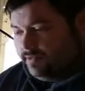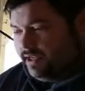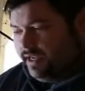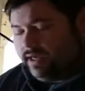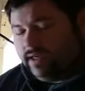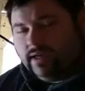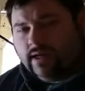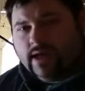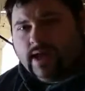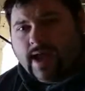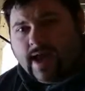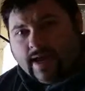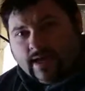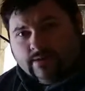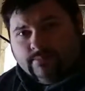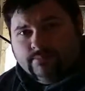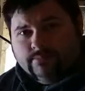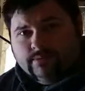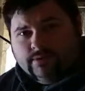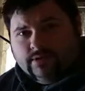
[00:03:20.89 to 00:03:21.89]
like
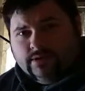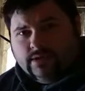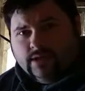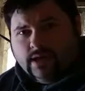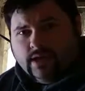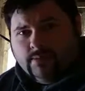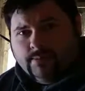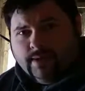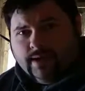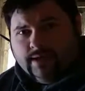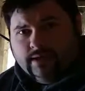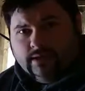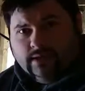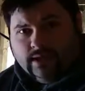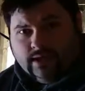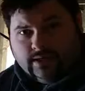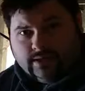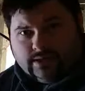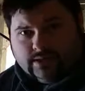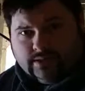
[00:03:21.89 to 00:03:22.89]
Adams Mite
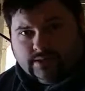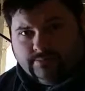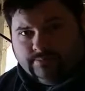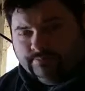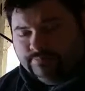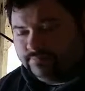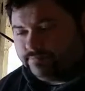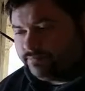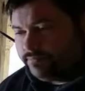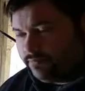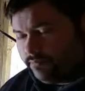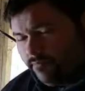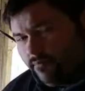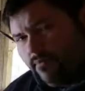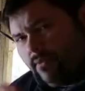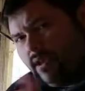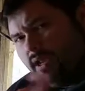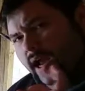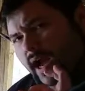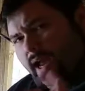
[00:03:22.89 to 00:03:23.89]
and Lice.
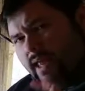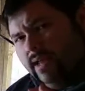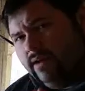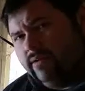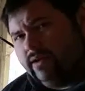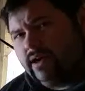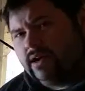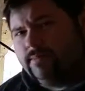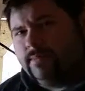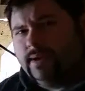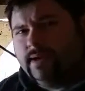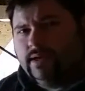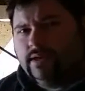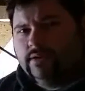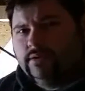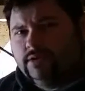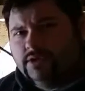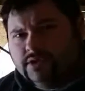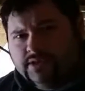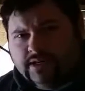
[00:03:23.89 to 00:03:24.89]
Highly
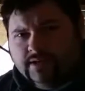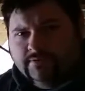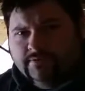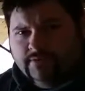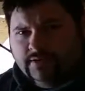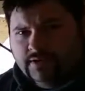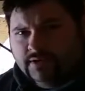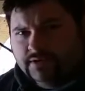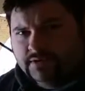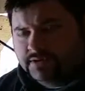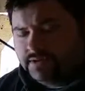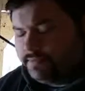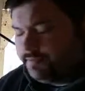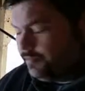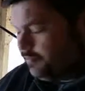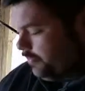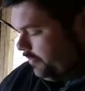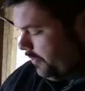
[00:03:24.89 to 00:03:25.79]
recommended. Use that for years.